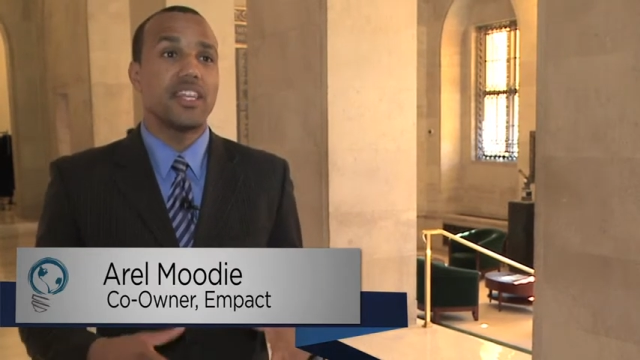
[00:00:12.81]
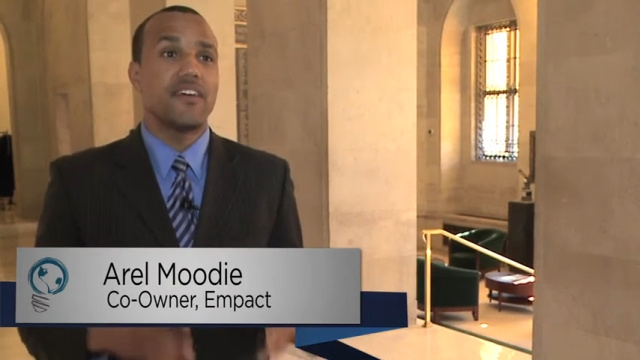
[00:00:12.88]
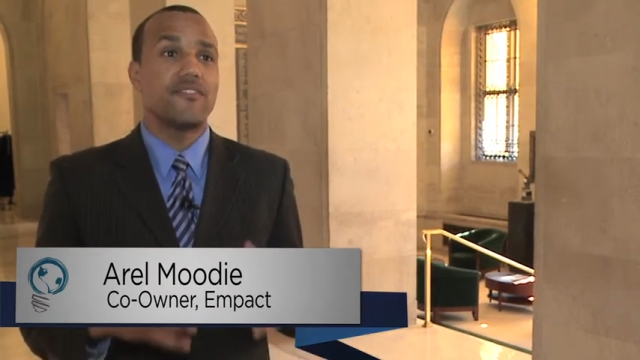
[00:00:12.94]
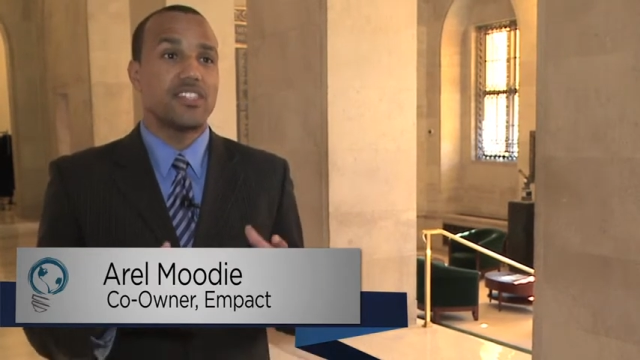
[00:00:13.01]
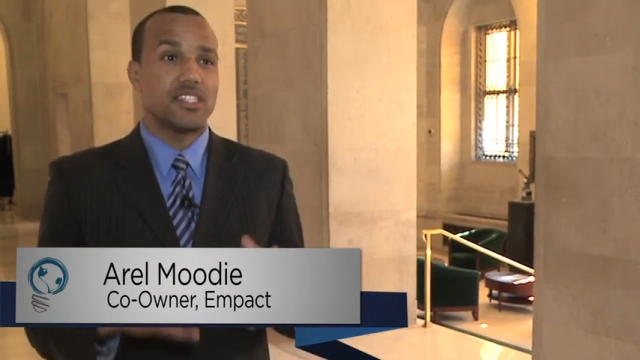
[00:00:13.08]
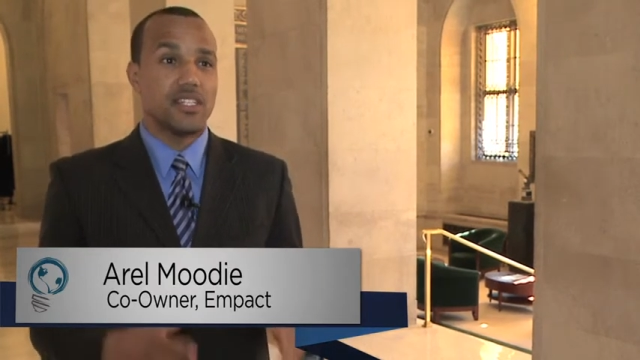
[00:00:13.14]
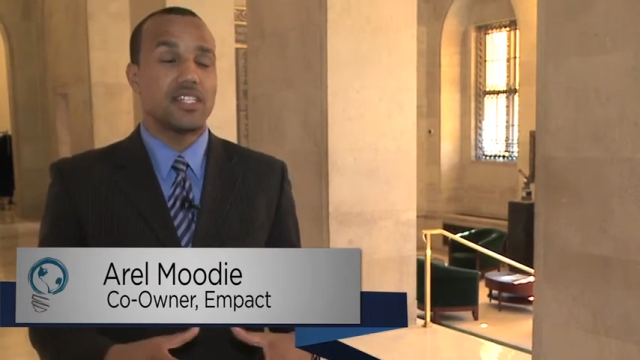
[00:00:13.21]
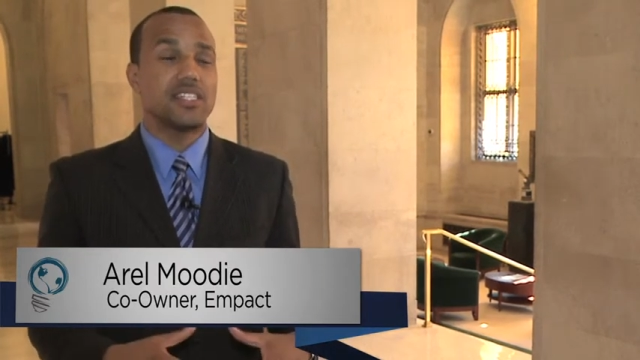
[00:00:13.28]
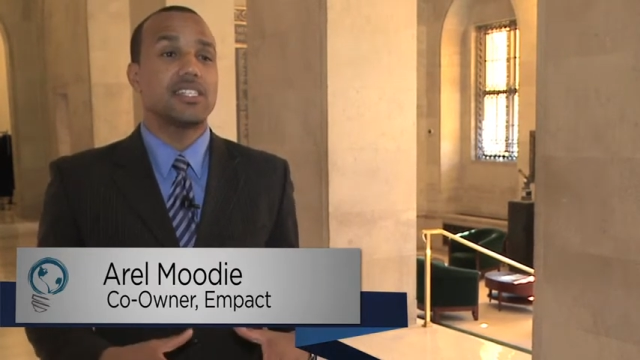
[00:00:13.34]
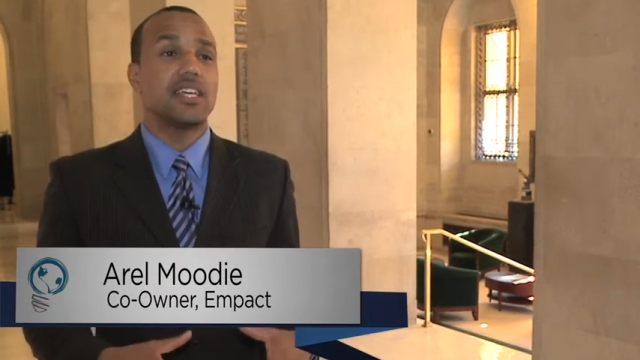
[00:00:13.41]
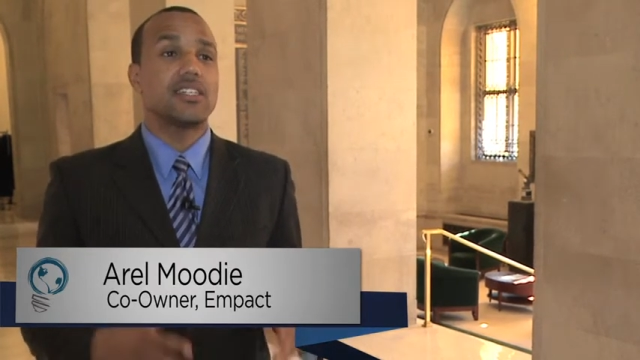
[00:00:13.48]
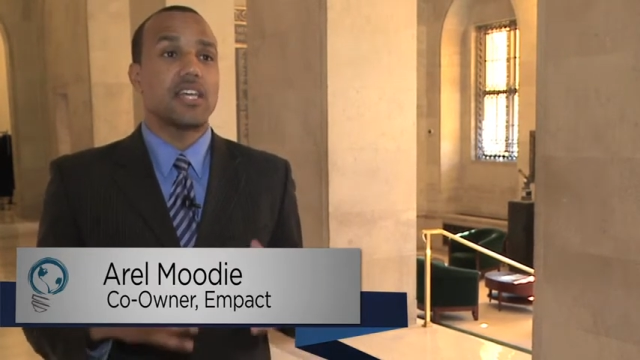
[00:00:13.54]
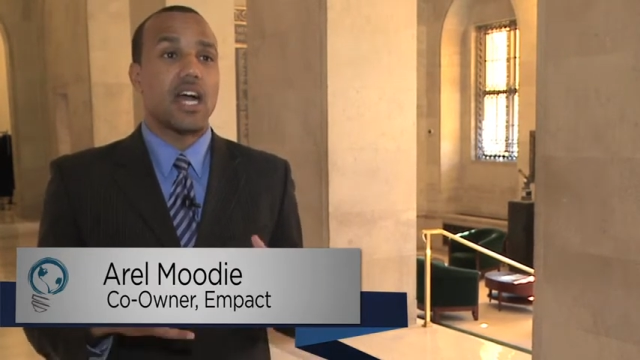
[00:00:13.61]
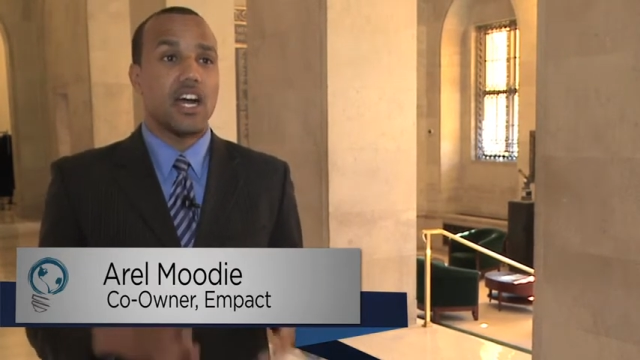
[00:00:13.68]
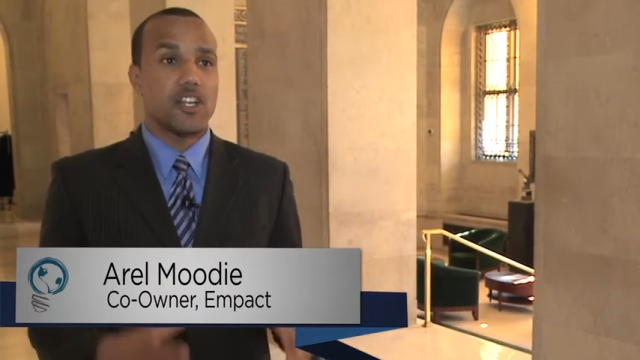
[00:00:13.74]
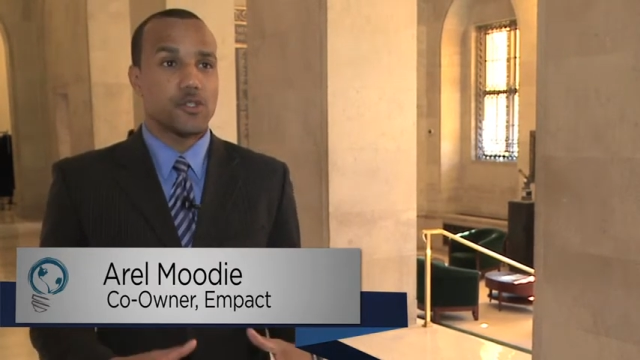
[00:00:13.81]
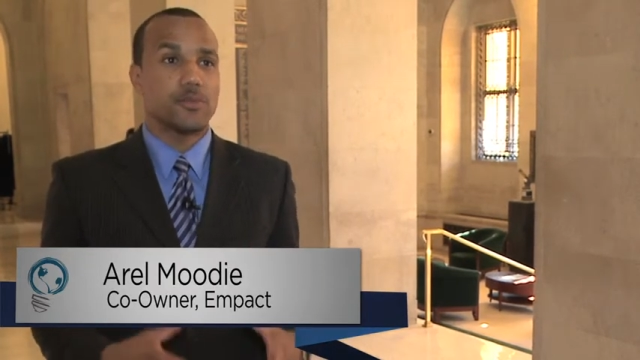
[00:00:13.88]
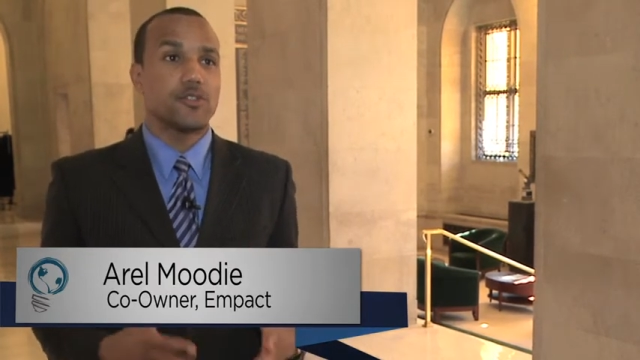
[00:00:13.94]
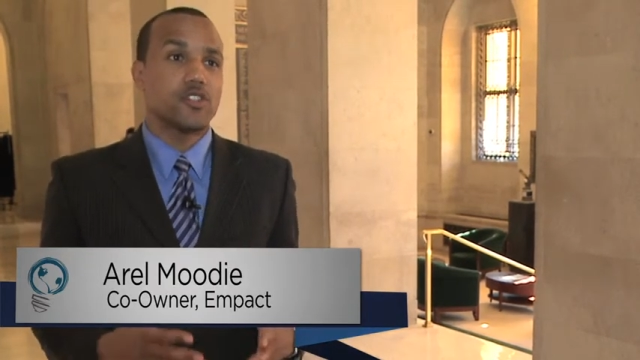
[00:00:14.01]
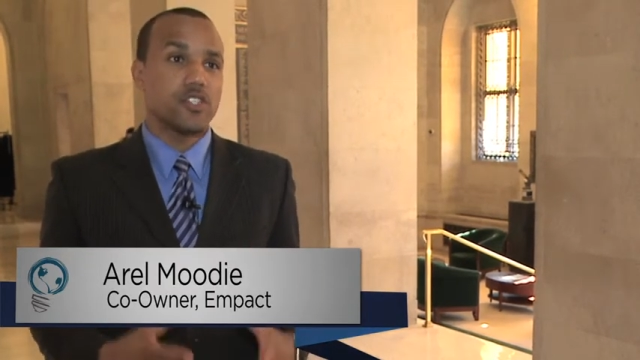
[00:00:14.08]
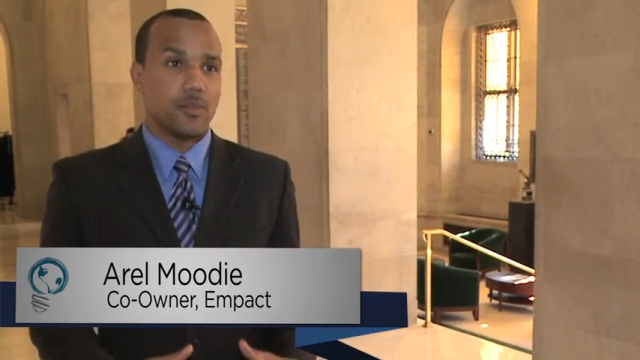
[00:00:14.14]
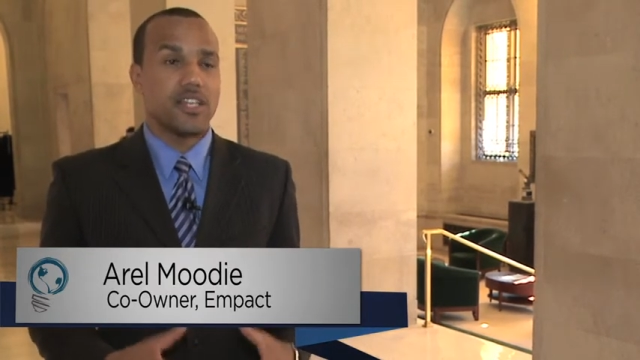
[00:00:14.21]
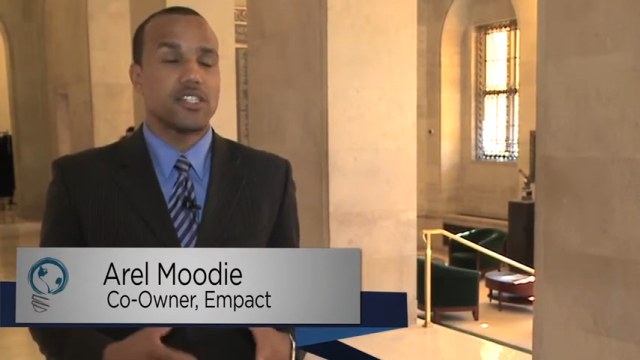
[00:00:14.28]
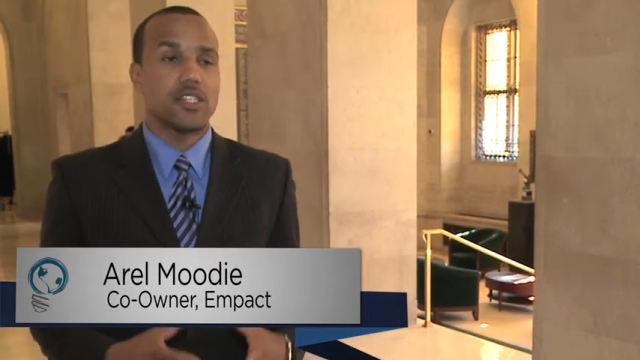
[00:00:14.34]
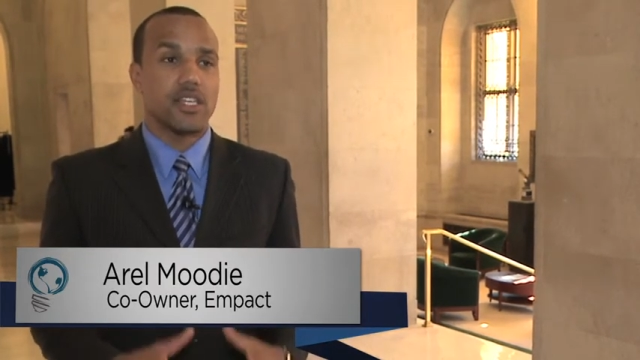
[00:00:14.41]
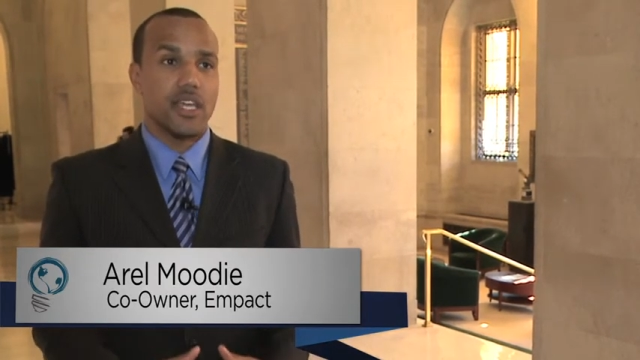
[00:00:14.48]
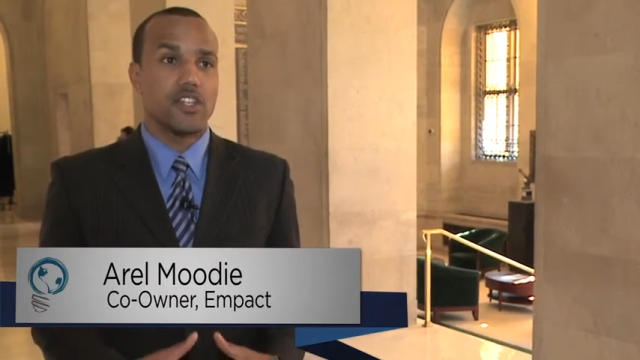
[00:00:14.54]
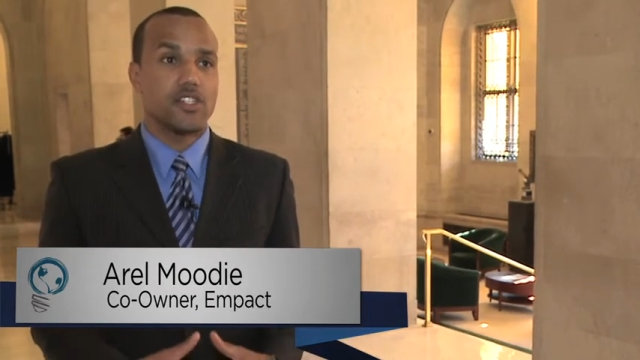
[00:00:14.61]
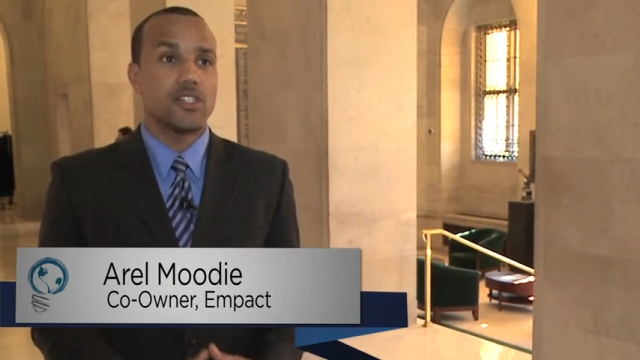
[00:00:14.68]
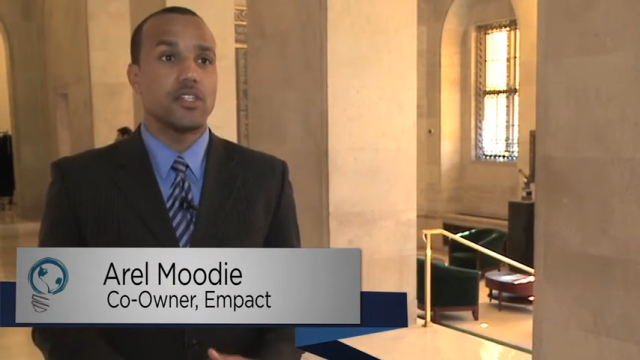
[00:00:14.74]
that facilitates entrepreneurship
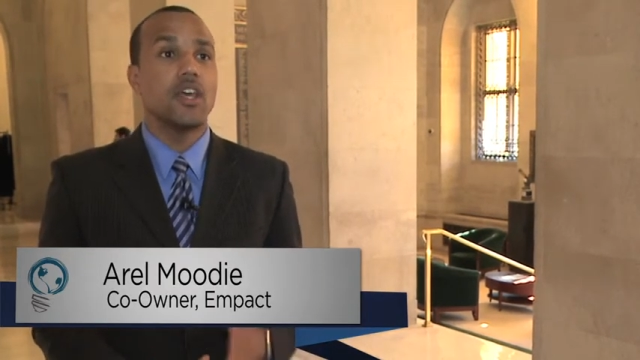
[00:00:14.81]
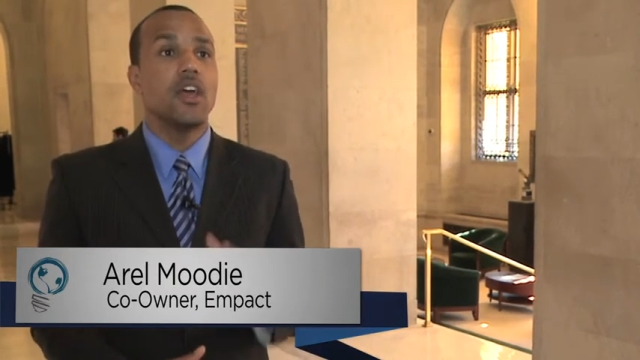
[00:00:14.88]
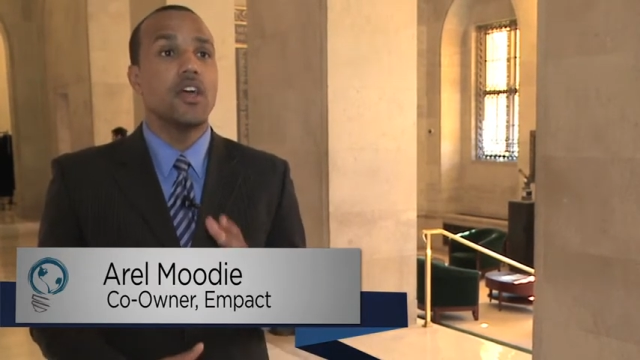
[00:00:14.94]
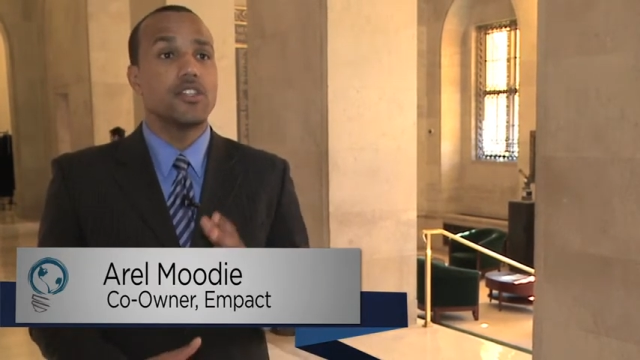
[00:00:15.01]
education